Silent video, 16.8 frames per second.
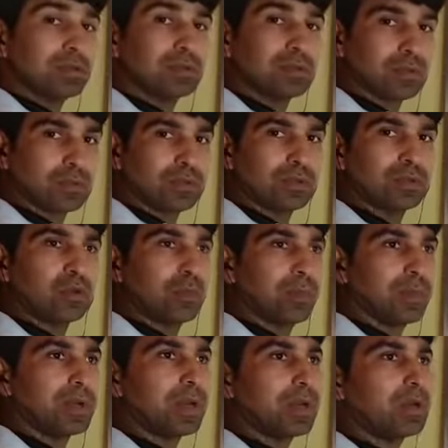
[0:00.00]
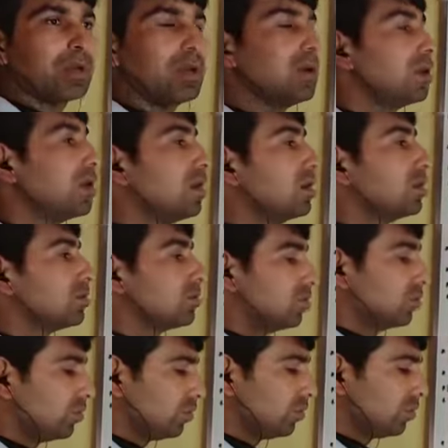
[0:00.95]
story is open-ended.
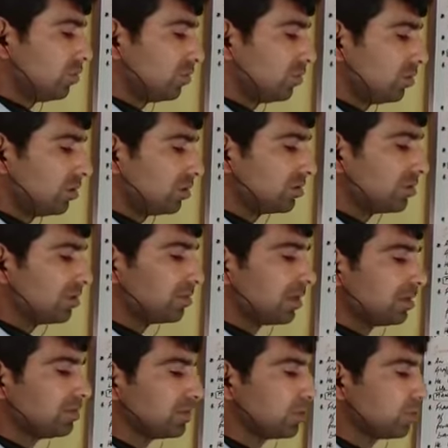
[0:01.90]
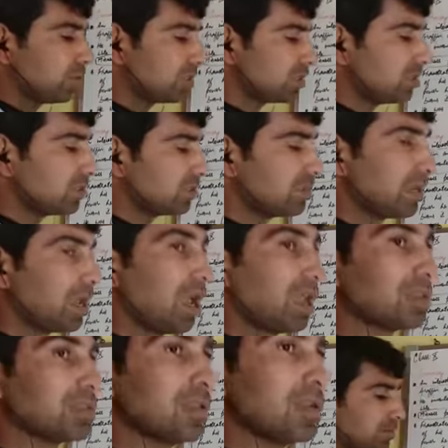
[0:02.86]
So sometimes the question is being
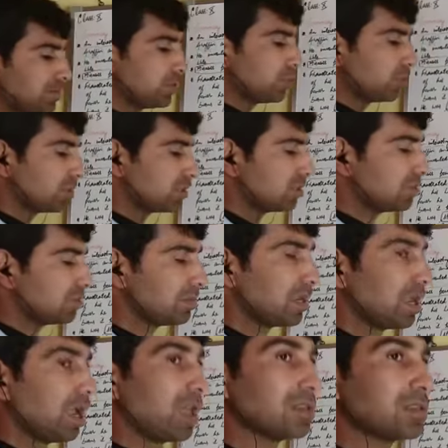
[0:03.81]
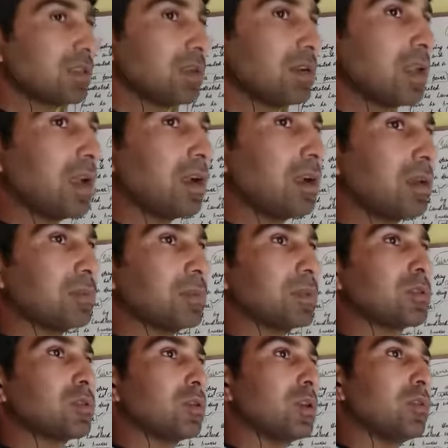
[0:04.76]
asked. That end of the
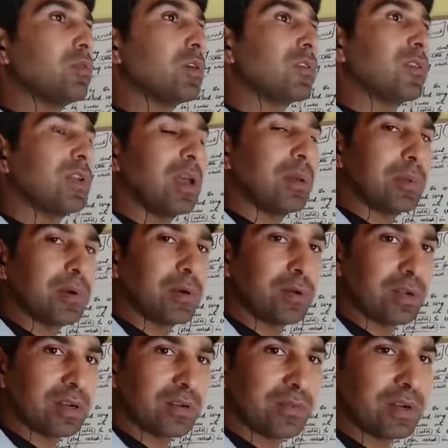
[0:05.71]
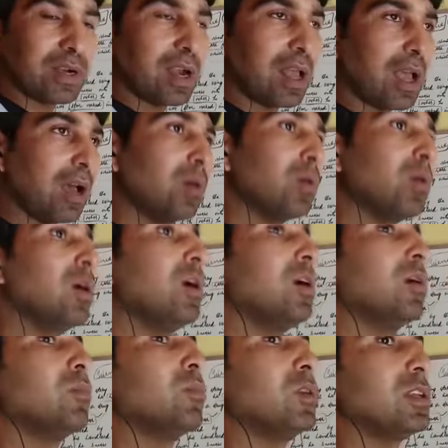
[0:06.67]
story, what will happen to Griffin and how
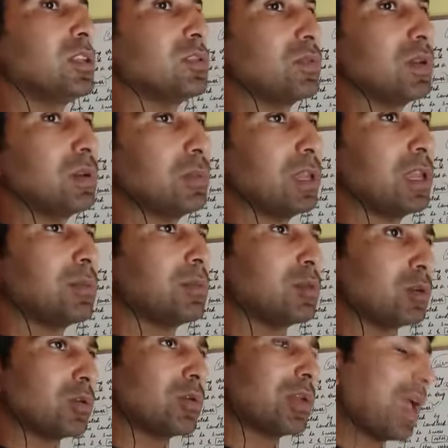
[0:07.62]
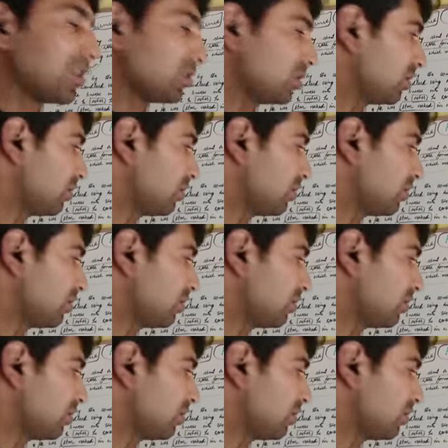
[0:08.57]
police will be able to catch